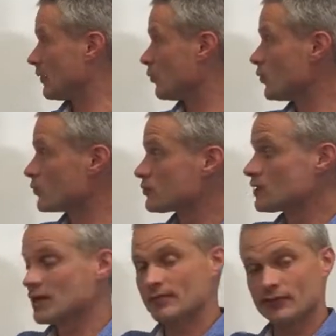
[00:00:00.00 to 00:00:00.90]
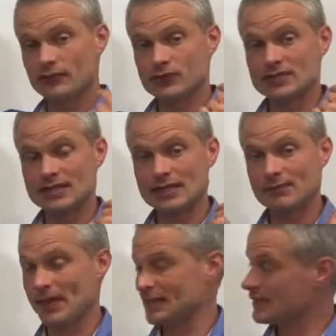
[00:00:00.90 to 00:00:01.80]
walls before sending
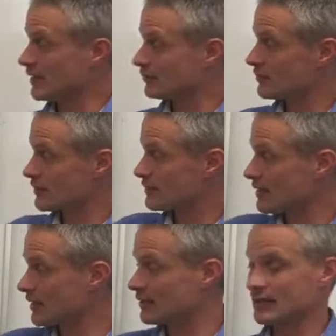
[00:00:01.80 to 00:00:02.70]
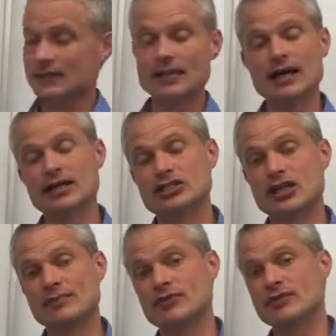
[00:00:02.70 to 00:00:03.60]
it back down to the second
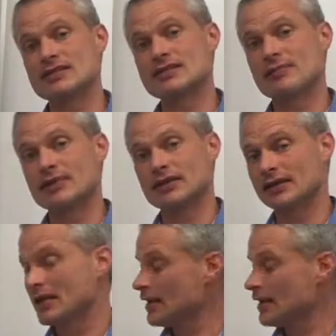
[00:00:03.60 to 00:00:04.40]
chamber of the stomach,